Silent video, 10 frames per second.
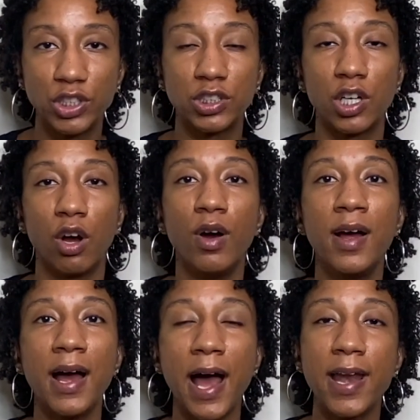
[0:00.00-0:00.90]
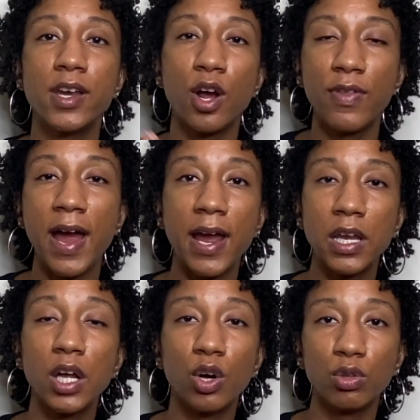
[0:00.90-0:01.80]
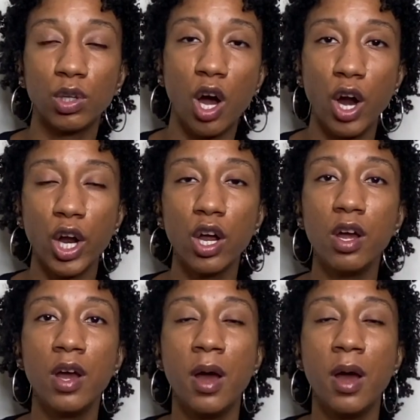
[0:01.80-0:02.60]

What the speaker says: So I know that I can go longer,